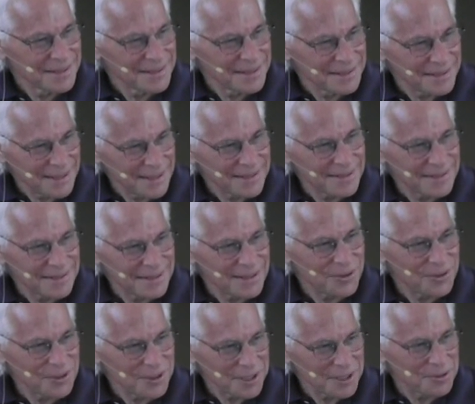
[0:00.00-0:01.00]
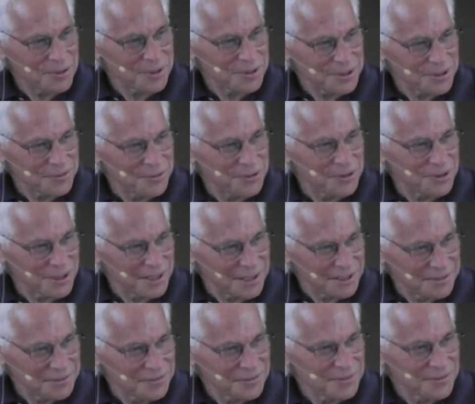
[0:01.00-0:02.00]
And that's in all areas of your
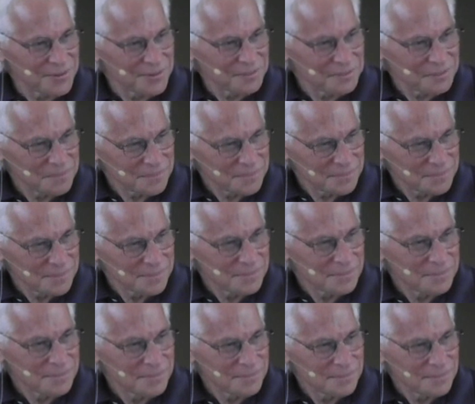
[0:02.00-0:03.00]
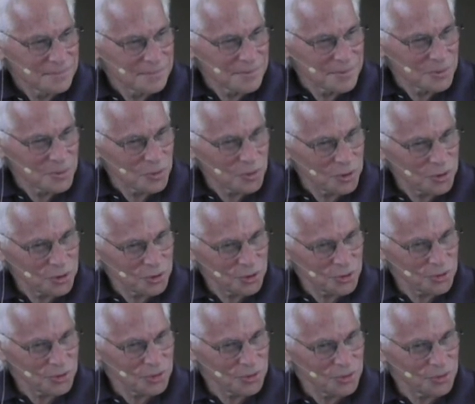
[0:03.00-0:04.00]
life. When
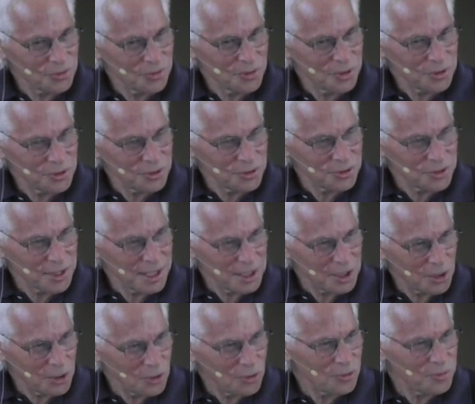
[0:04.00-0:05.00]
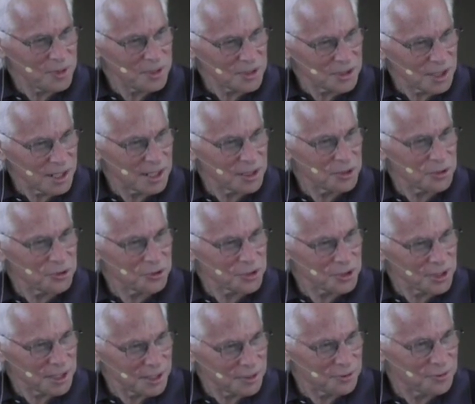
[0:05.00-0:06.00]
you stay home inside
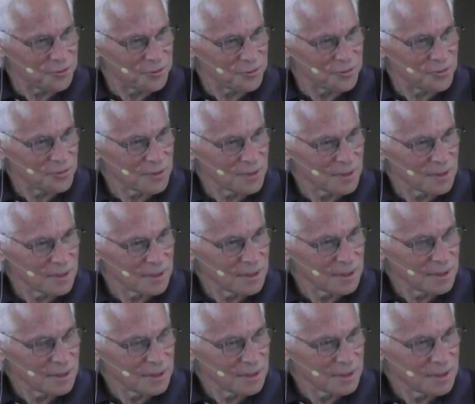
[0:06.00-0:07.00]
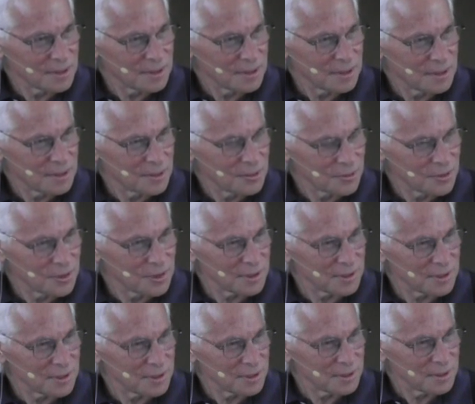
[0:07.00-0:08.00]
yourself,
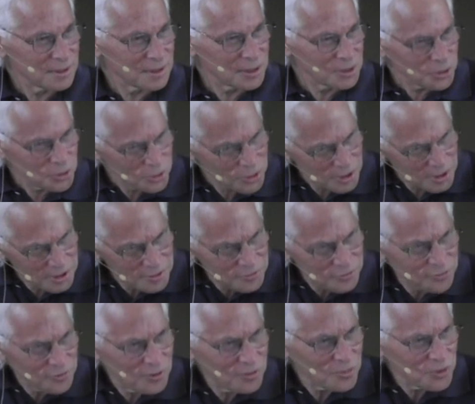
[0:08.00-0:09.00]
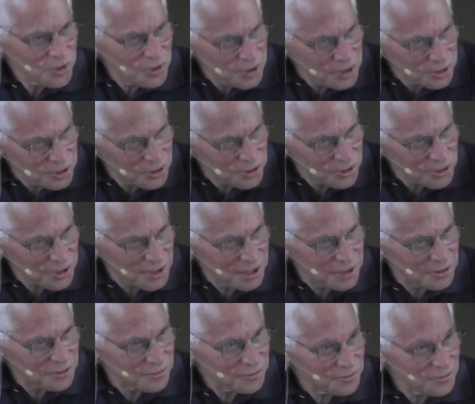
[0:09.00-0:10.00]
right? And you live from within
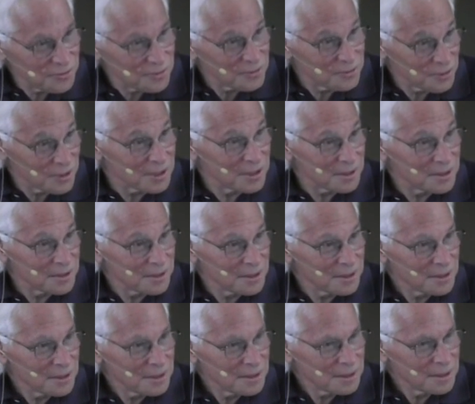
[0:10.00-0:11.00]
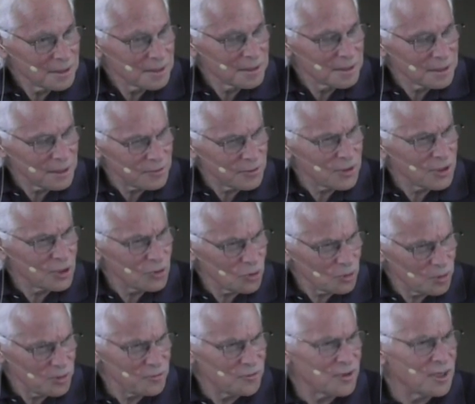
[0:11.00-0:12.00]
yourself, right? Everything
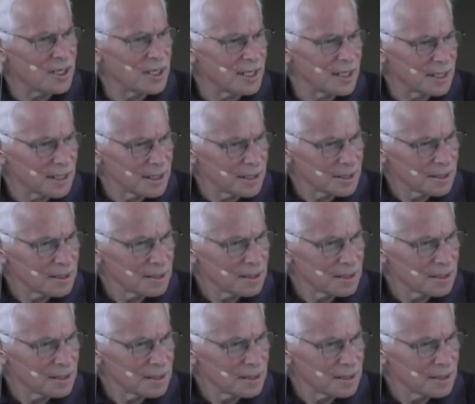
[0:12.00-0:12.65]
will be fine.